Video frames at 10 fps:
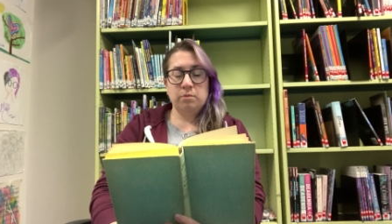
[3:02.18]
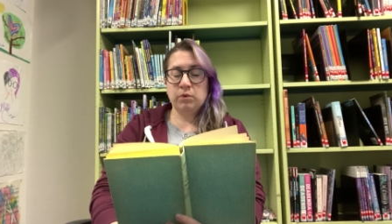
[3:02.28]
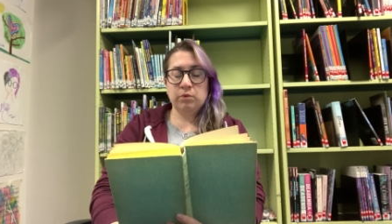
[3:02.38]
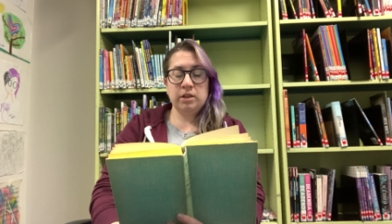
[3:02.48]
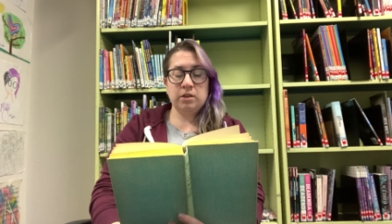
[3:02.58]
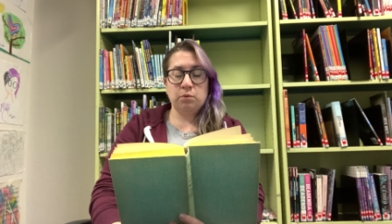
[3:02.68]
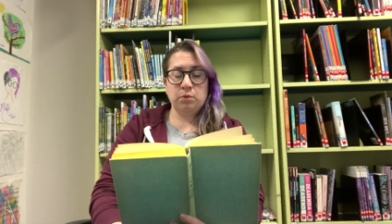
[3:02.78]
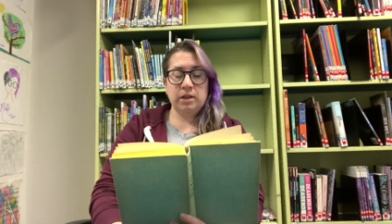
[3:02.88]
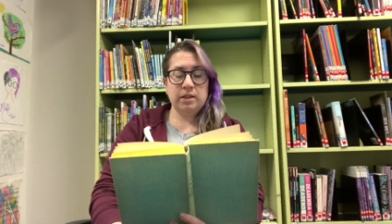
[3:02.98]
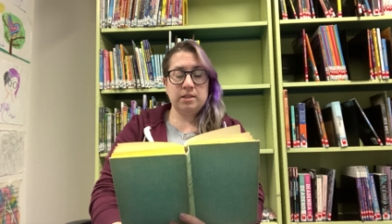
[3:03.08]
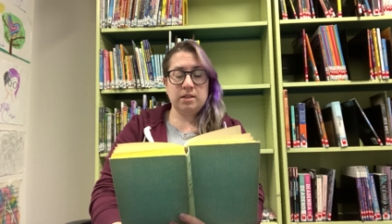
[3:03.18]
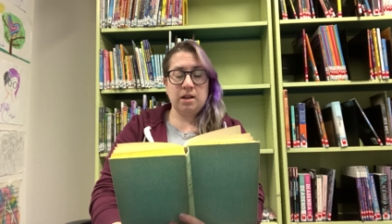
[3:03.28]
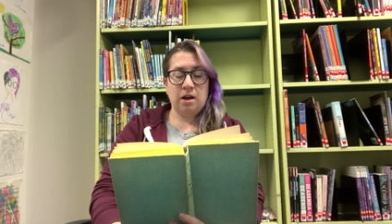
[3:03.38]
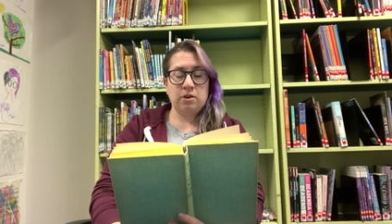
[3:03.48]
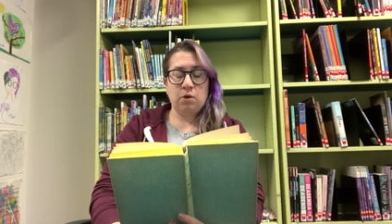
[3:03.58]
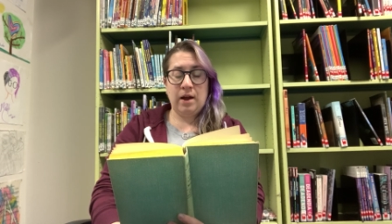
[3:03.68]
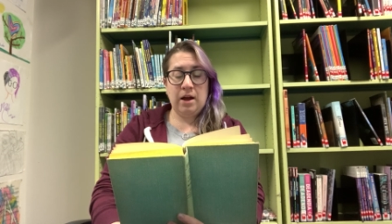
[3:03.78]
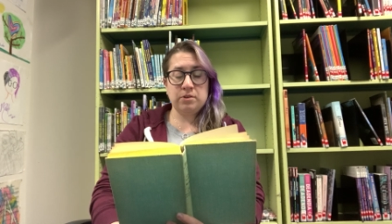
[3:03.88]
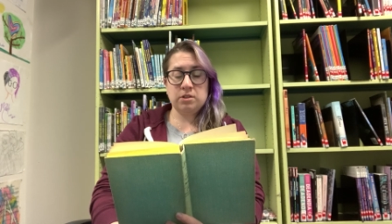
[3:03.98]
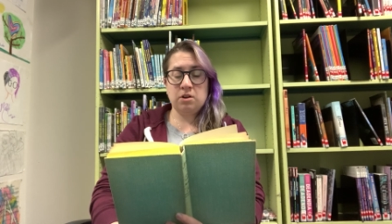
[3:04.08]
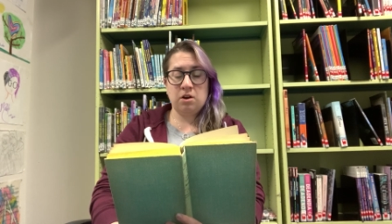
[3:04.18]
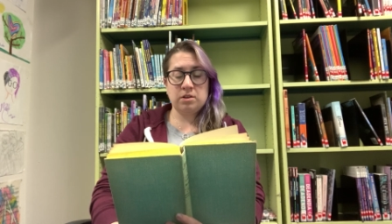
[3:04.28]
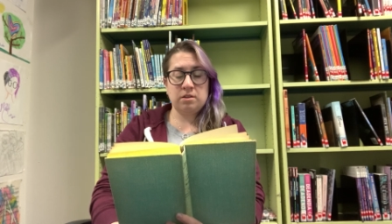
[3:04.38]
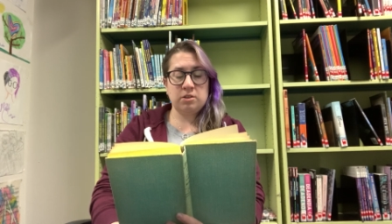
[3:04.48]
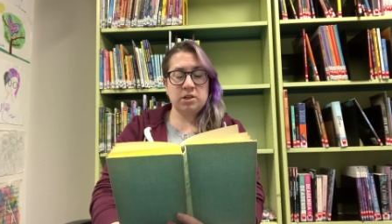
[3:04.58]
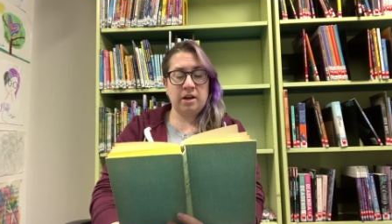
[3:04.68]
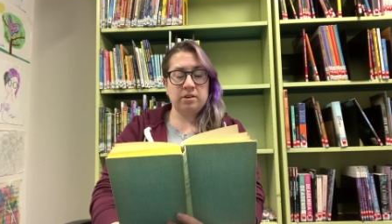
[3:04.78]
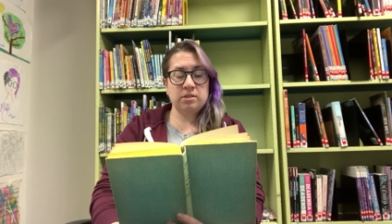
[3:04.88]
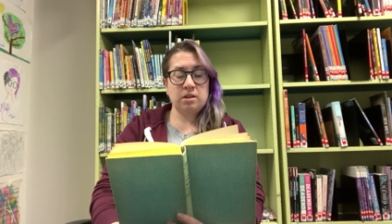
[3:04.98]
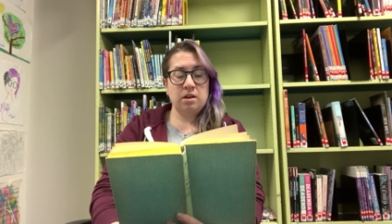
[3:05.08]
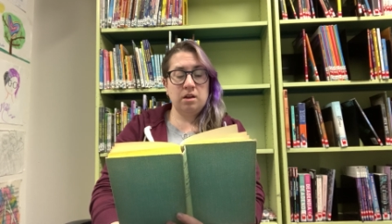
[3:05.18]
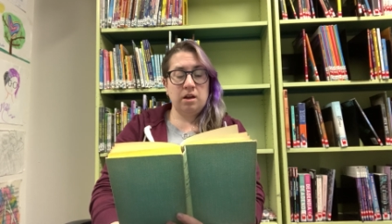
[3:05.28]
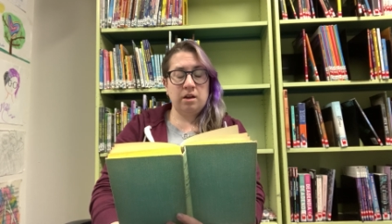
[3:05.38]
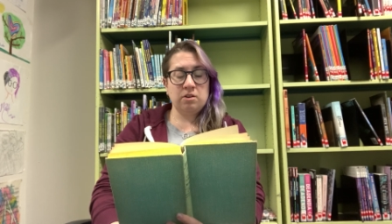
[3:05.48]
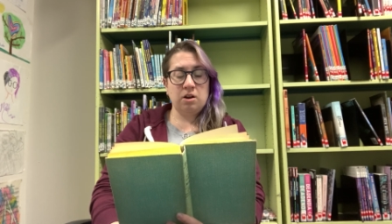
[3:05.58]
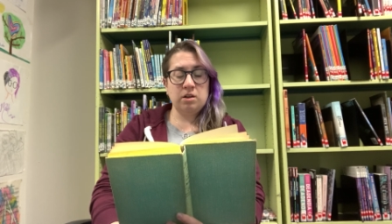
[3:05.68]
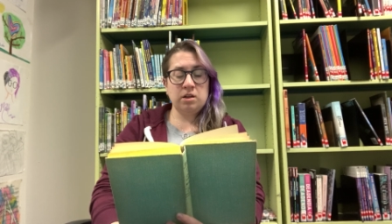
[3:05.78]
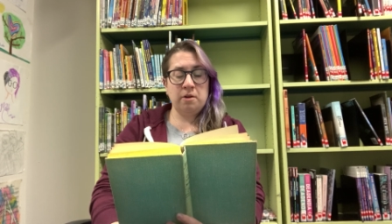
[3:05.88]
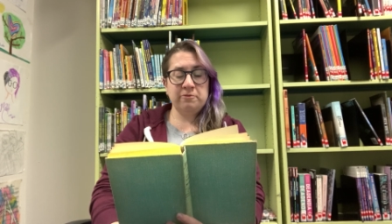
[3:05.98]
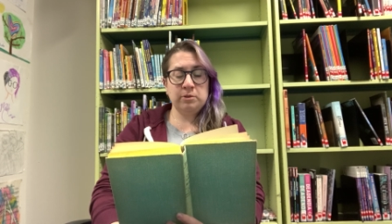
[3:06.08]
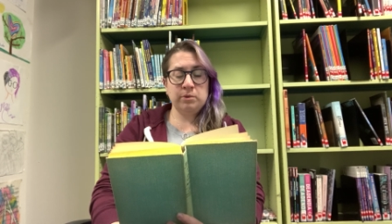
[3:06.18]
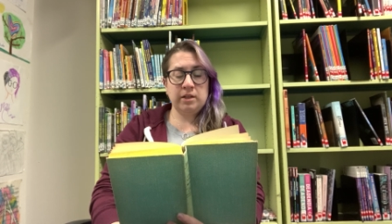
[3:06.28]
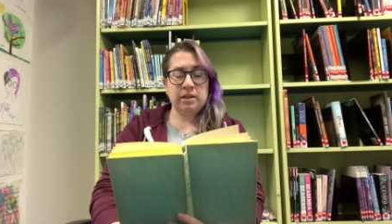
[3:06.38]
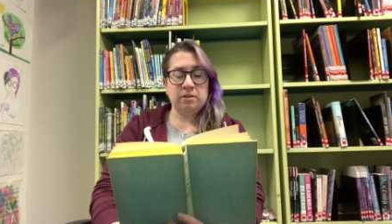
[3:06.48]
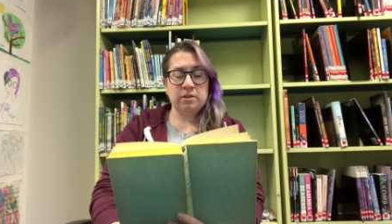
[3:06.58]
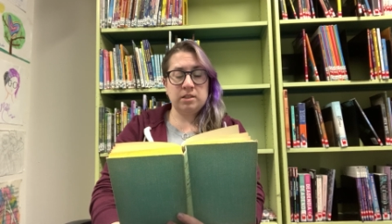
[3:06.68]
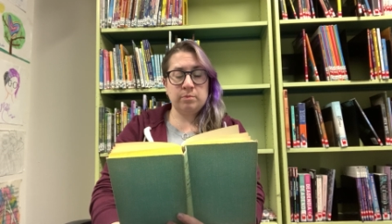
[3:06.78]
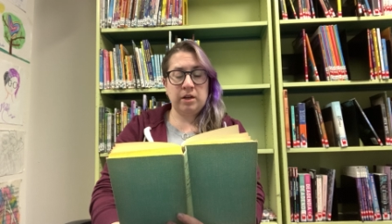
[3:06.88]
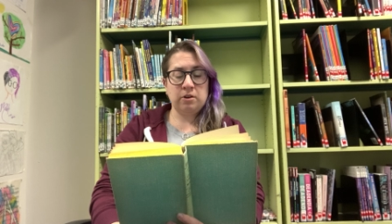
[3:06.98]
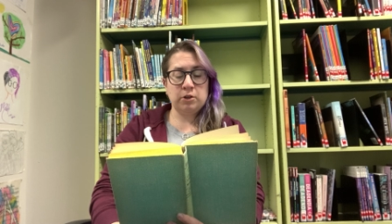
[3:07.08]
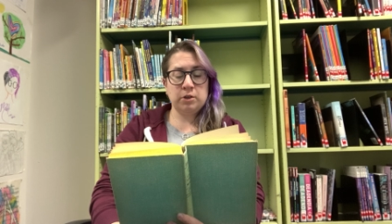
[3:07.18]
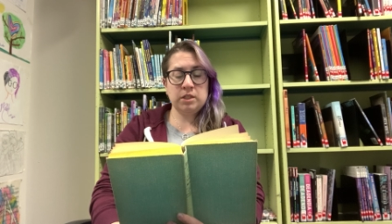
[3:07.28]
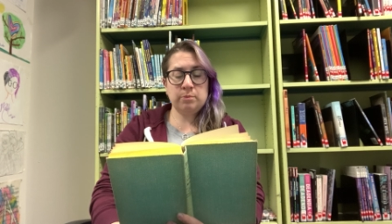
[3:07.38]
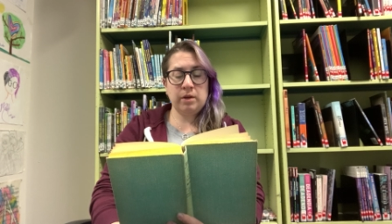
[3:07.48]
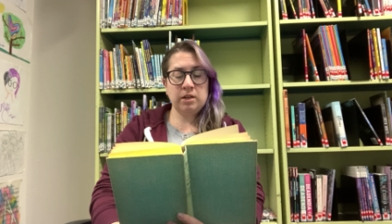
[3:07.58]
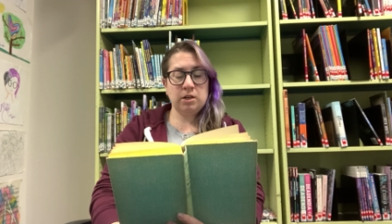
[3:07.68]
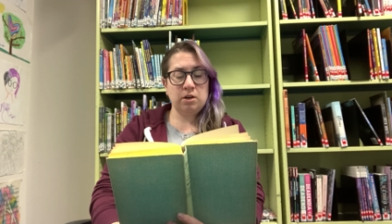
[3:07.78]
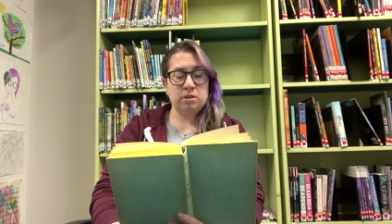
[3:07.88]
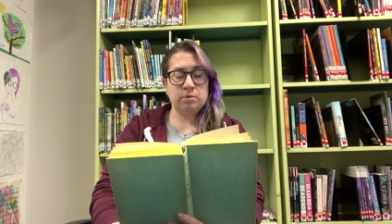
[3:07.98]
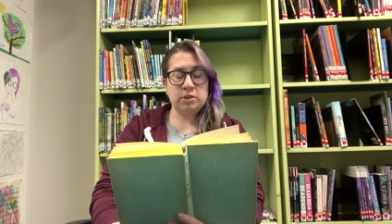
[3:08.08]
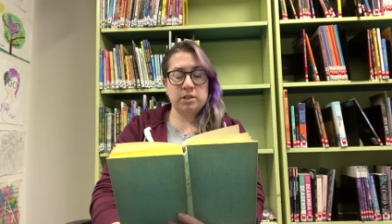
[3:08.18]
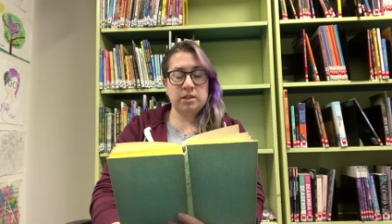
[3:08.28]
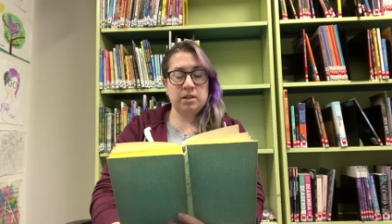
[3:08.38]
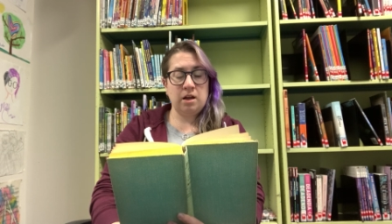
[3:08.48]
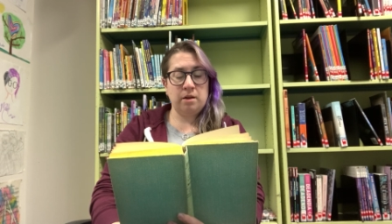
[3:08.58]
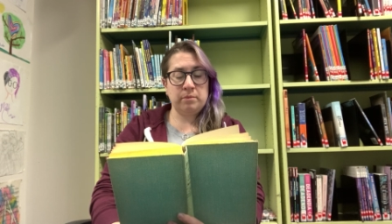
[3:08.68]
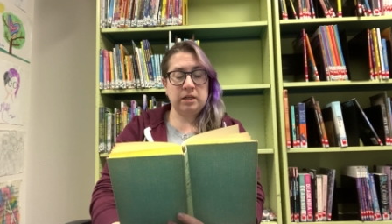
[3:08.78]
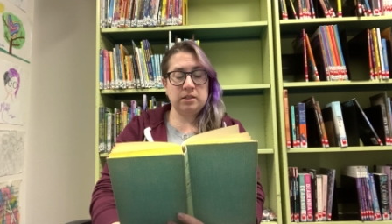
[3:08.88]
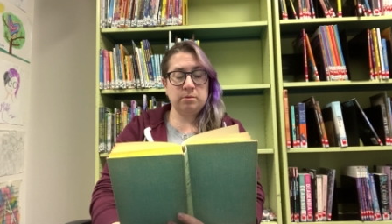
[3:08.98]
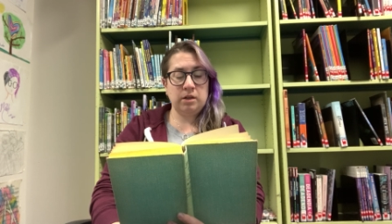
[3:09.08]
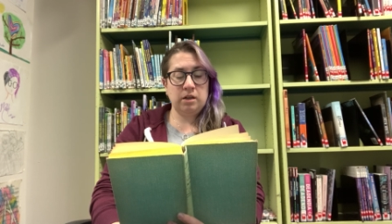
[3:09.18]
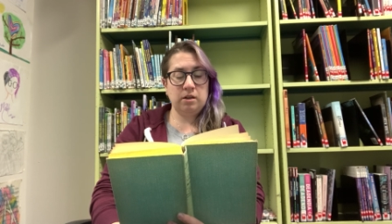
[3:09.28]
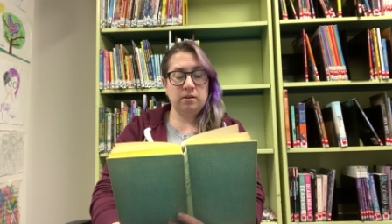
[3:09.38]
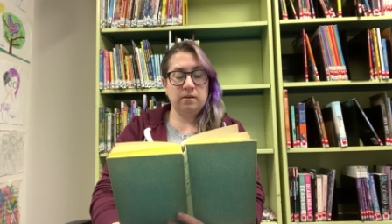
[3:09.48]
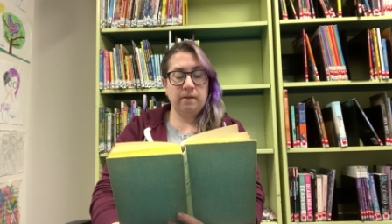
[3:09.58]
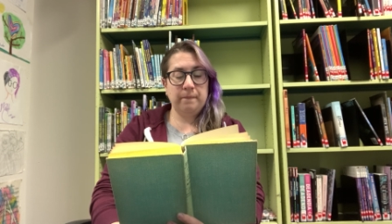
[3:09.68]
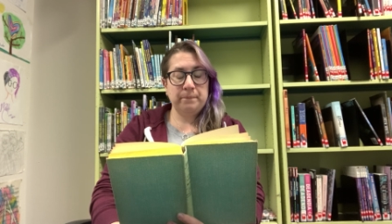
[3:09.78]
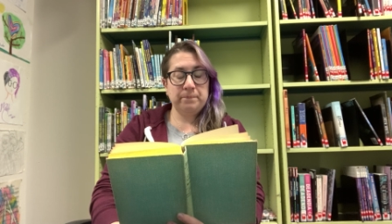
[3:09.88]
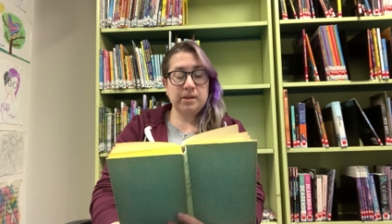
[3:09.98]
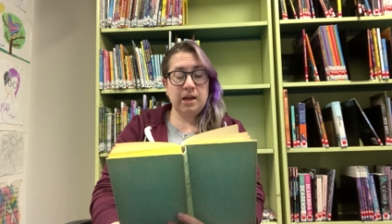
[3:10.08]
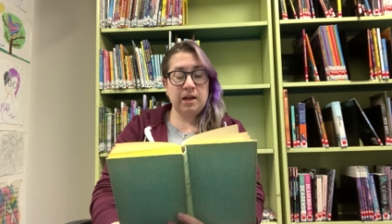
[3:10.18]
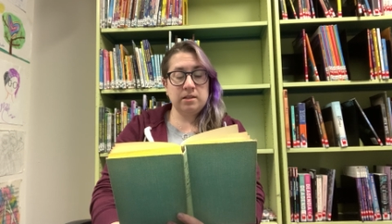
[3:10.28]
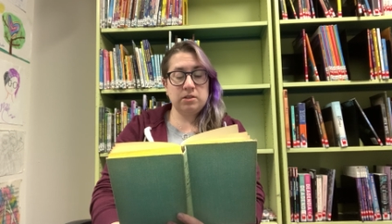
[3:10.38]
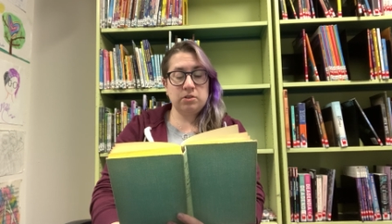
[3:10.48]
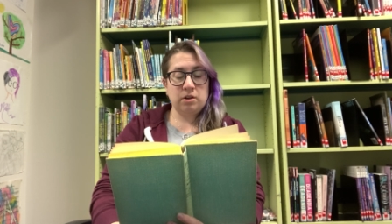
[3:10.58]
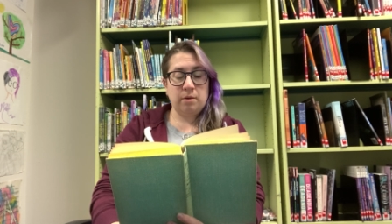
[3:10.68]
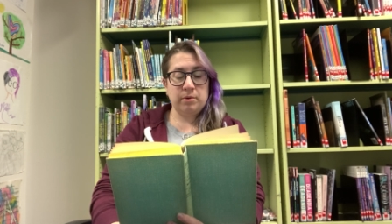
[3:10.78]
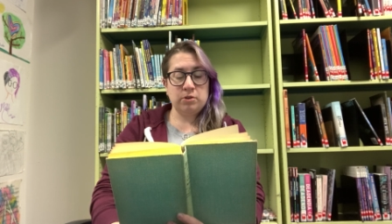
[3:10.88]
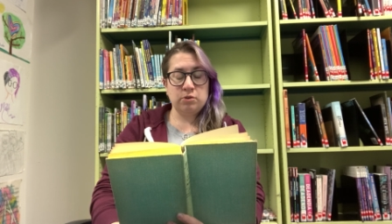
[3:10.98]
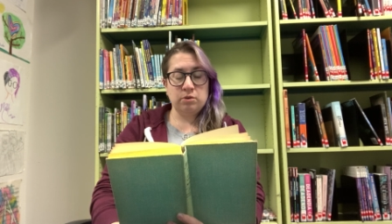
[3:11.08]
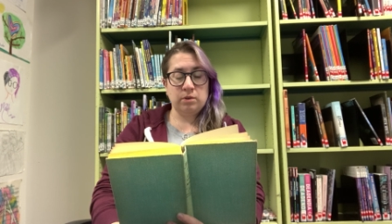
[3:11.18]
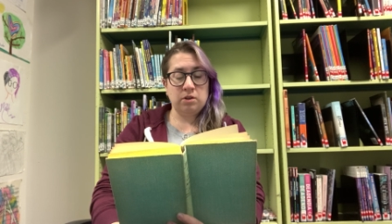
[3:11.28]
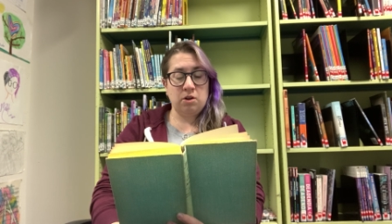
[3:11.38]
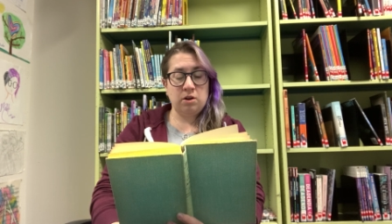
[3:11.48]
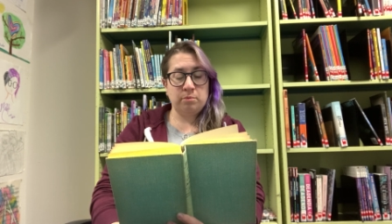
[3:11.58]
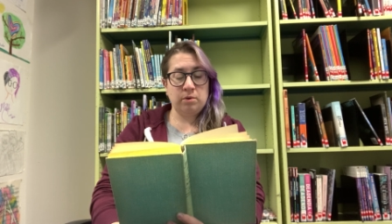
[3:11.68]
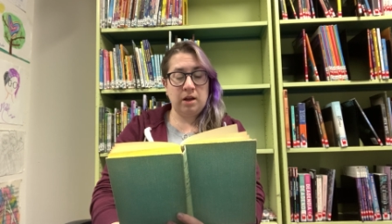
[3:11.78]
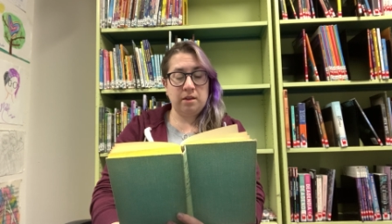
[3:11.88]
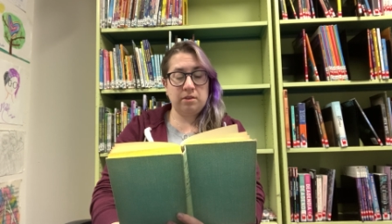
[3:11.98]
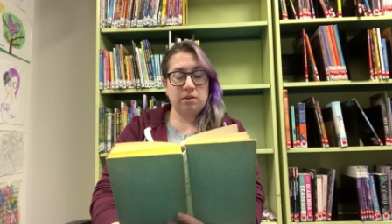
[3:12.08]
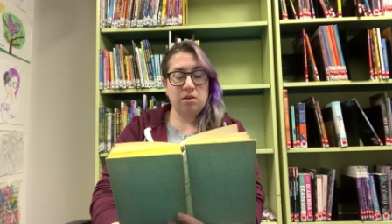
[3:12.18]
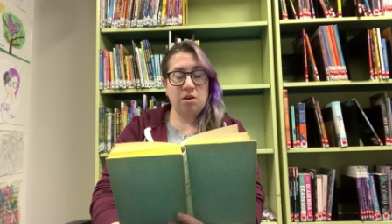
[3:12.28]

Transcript: Marilla really did not know how to talk to the child, and her uncomfortable ignorance made her crisp and curt when she did not mean to be. Anne stood up and drew a long breath.